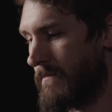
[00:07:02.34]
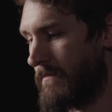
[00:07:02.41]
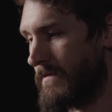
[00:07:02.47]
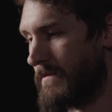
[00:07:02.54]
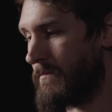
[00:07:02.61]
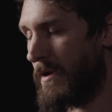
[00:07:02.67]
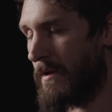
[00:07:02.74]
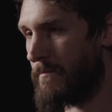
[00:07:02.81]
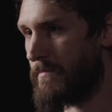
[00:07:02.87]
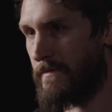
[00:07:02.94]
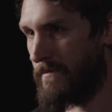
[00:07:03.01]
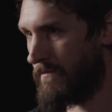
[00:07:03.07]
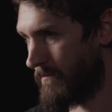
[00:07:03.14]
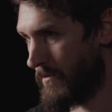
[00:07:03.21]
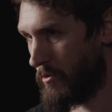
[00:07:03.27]
sometimes
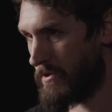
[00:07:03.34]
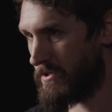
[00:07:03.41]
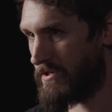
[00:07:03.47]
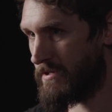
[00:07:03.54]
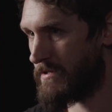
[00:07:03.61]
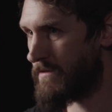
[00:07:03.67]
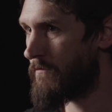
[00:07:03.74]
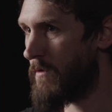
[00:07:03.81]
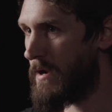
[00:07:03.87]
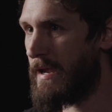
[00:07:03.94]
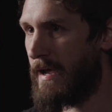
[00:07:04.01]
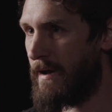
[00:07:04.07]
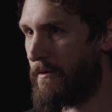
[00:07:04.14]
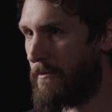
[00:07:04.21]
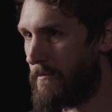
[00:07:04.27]
Christians freak
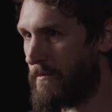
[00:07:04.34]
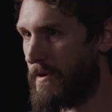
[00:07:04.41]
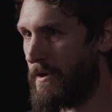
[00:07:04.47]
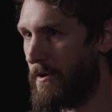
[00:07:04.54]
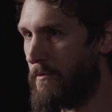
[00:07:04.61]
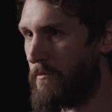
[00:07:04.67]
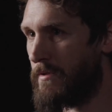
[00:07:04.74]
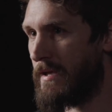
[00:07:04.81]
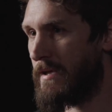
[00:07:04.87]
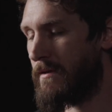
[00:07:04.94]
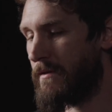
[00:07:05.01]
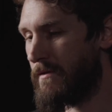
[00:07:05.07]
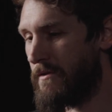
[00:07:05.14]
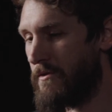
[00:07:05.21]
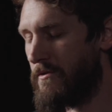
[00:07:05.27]
out, like,
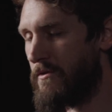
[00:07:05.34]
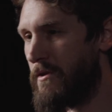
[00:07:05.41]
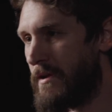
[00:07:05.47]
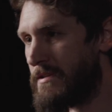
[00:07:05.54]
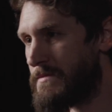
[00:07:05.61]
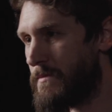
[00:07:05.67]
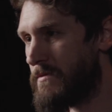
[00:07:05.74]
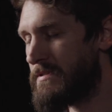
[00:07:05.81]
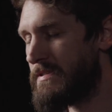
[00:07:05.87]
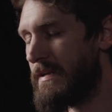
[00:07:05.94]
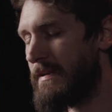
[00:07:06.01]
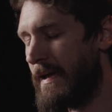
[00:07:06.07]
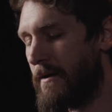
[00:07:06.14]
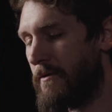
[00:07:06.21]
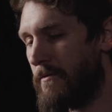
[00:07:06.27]
you're not supposed to
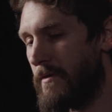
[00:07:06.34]
doubt.